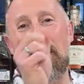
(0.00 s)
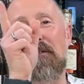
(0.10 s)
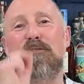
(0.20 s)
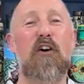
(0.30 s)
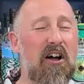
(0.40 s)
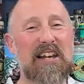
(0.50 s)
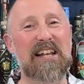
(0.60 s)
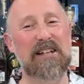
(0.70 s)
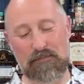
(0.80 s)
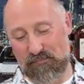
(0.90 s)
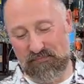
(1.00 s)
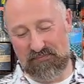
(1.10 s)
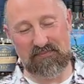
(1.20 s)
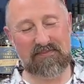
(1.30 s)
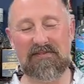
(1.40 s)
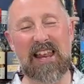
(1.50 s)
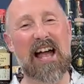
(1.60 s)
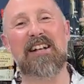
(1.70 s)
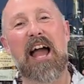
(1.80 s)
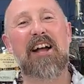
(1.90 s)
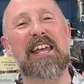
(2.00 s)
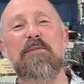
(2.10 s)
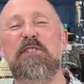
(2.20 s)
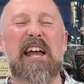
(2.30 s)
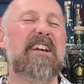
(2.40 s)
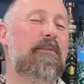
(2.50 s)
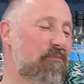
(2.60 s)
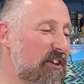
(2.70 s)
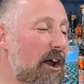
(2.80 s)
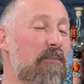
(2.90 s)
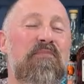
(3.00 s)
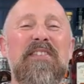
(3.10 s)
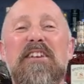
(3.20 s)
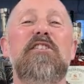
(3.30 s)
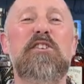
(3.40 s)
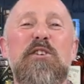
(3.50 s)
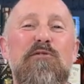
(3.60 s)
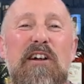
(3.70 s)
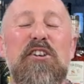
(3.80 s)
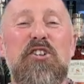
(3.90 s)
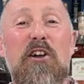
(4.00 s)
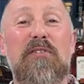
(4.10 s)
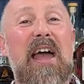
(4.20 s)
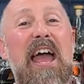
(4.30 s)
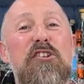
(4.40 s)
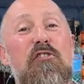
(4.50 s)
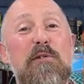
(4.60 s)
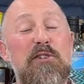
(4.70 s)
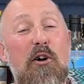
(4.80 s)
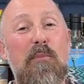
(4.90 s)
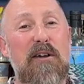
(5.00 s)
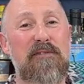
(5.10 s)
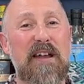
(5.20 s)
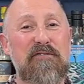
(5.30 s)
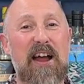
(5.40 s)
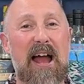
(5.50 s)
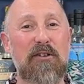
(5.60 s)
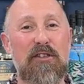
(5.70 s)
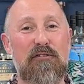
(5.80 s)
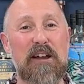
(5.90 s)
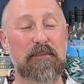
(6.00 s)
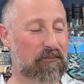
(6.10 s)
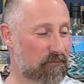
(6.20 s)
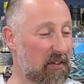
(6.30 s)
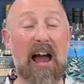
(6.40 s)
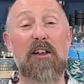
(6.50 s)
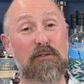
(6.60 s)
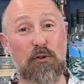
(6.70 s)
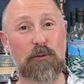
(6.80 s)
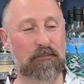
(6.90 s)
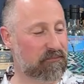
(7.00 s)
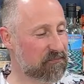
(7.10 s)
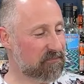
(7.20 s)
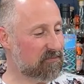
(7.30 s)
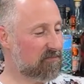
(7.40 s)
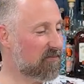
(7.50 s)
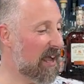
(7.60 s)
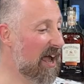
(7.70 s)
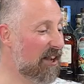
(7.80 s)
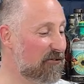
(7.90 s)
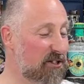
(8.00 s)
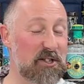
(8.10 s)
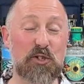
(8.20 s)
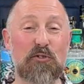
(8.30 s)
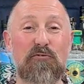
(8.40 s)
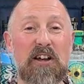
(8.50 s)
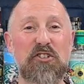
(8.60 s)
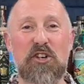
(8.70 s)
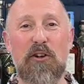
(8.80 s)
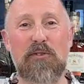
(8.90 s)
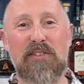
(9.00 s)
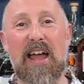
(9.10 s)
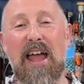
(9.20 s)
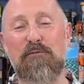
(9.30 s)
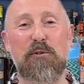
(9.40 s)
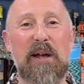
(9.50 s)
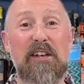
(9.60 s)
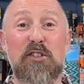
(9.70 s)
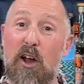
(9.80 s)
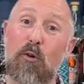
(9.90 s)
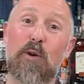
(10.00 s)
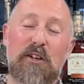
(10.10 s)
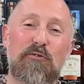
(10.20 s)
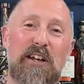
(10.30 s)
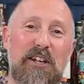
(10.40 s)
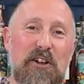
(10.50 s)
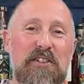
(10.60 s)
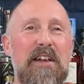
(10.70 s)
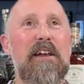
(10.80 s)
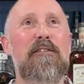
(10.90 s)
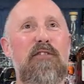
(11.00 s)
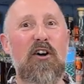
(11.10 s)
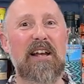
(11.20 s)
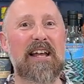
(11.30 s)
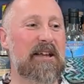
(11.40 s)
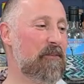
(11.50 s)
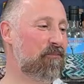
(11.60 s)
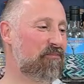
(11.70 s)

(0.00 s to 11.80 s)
Finally, I keep saying, you know, this is running joke that Hedgerow's not my favourite out of the three, out of the four. There is this sort of running joke that every week, it's like, oh, that's really good. Finally,